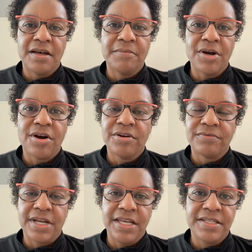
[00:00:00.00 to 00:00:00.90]
heart
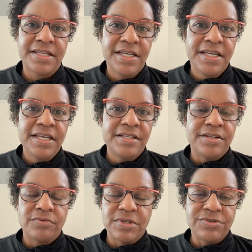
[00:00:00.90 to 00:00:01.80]
rate,
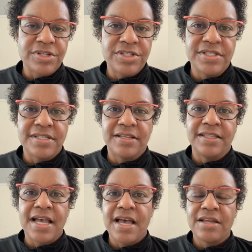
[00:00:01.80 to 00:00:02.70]
no restrictions on
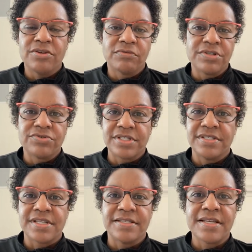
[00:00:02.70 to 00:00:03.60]
that, no
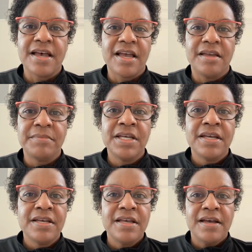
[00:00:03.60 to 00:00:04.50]
restrictions on time
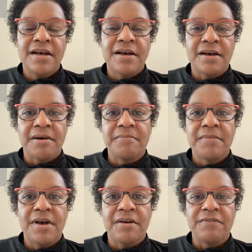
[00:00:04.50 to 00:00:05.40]

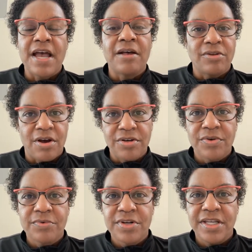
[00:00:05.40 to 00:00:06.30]
of how long you're
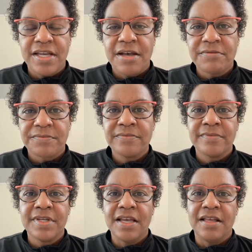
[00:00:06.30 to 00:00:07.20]
working out.
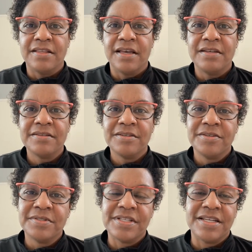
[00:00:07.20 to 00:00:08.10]
And then
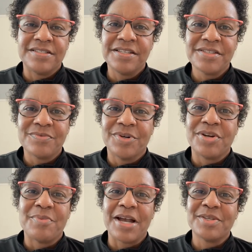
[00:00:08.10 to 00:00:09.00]
stage 6, where you're
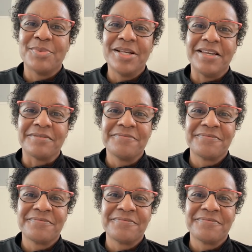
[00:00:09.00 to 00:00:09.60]
back to playing.